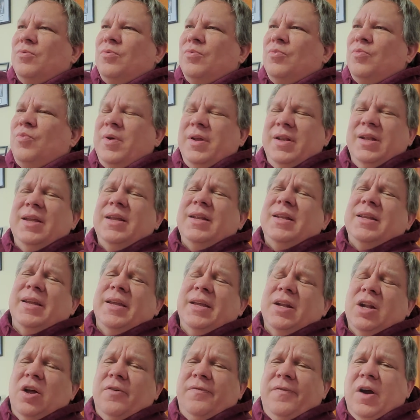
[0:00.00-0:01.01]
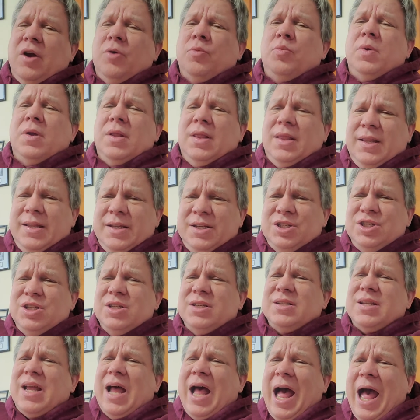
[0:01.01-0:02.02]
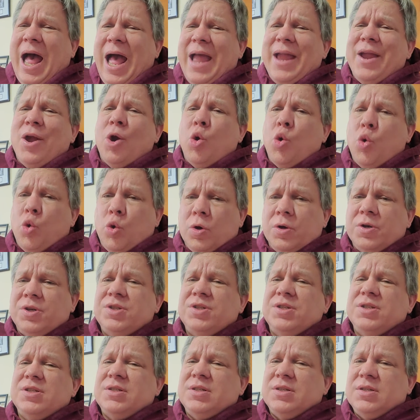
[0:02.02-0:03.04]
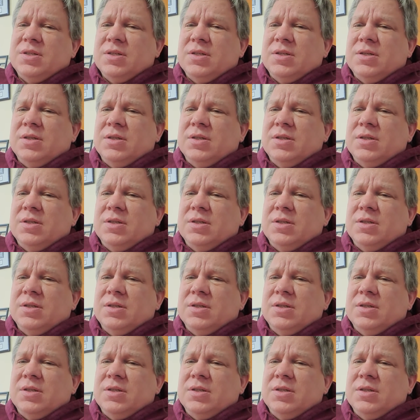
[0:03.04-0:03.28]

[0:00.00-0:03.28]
we need to get off our religious high horse.